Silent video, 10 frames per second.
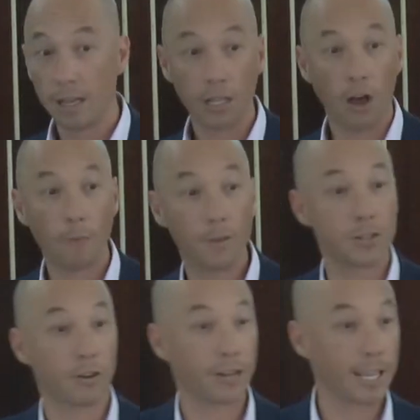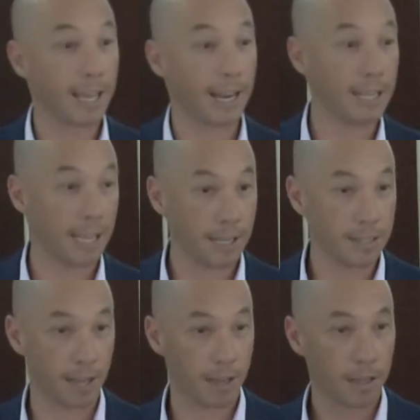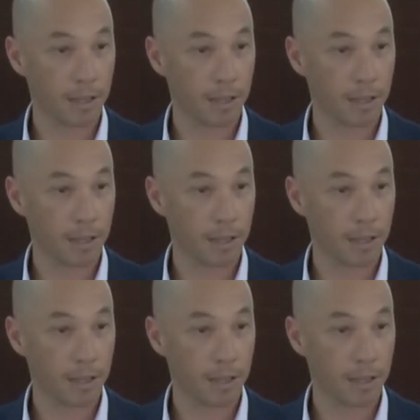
life is not going to get any easier